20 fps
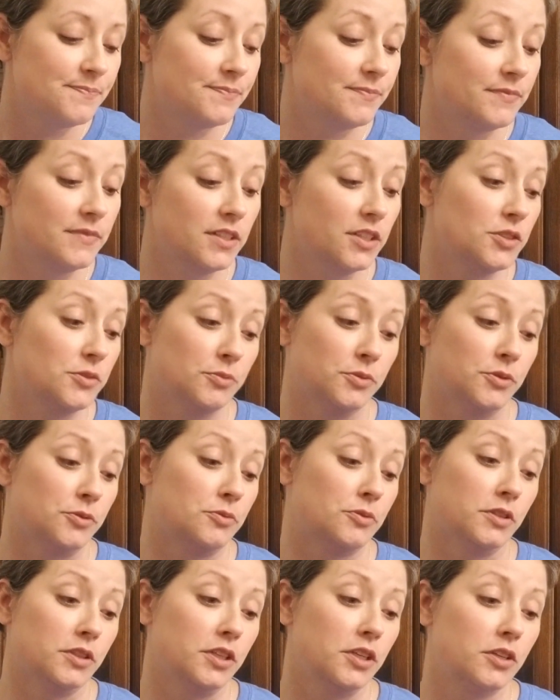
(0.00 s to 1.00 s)
This was
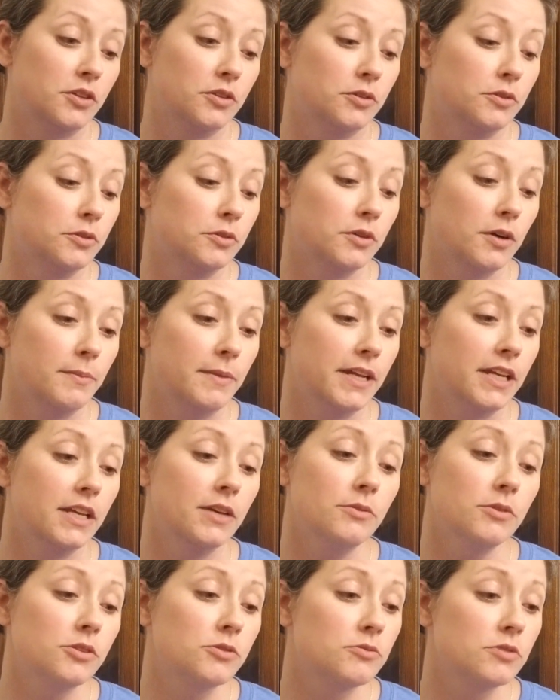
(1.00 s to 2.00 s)
really cool. I mean,
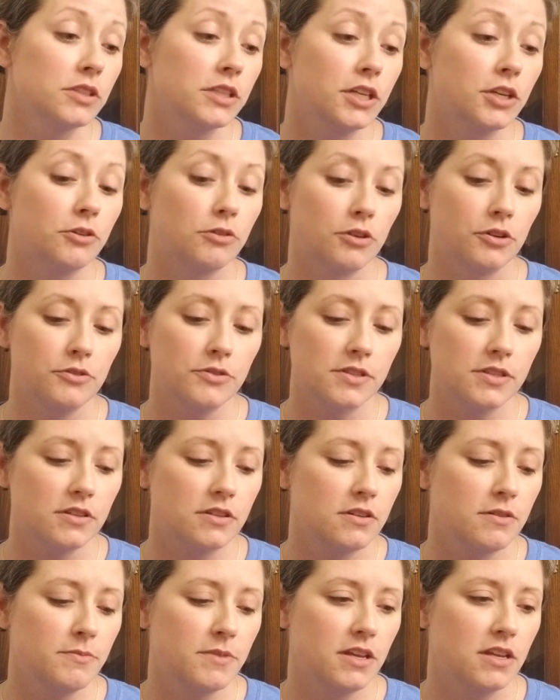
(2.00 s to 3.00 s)
it was really
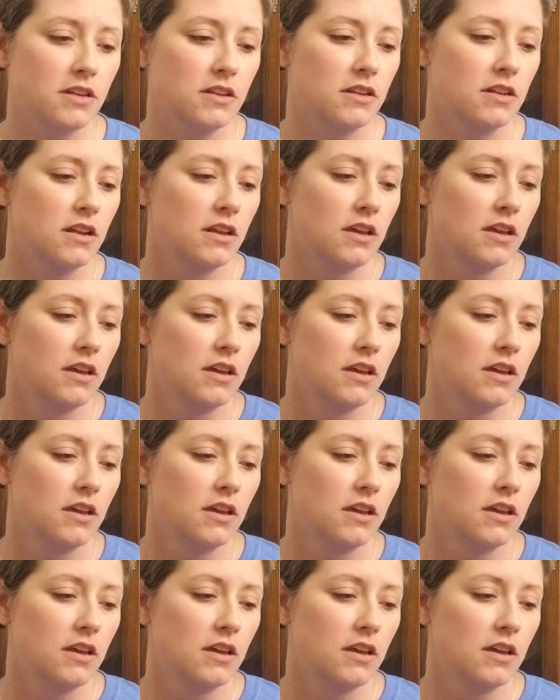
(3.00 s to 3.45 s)
gruesome, and